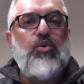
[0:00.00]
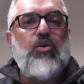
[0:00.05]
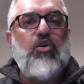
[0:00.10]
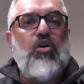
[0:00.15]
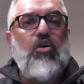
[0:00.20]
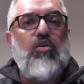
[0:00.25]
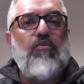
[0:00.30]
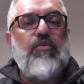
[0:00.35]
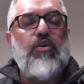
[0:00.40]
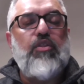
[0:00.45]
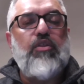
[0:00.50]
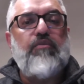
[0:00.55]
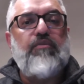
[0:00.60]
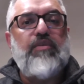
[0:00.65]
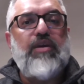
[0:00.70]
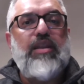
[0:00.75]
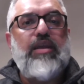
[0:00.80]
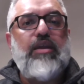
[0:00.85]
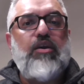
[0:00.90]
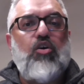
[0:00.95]
cough or they're
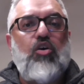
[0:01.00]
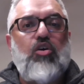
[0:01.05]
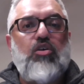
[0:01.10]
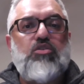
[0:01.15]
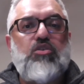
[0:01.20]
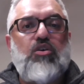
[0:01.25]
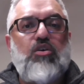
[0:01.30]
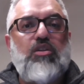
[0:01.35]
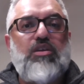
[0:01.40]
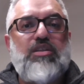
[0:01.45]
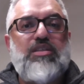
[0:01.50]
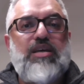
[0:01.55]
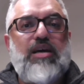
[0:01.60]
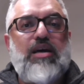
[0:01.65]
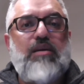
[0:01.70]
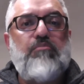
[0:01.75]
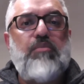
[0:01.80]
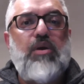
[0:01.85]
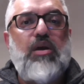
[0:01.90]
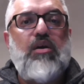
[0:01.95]
feeling hot all the
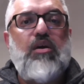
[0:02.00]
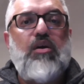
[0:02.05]
time,